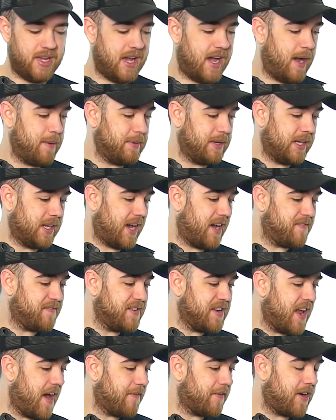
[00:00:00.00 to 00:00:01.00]
I mean, I've
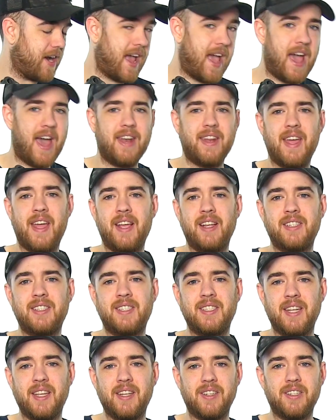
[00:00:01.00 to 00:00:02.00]
never had a
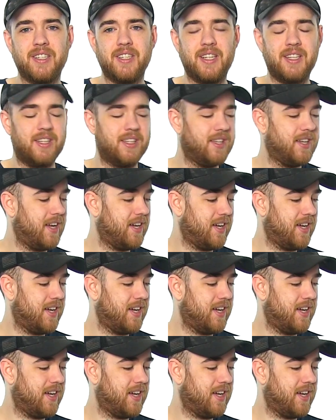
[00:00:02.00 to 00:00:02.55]
single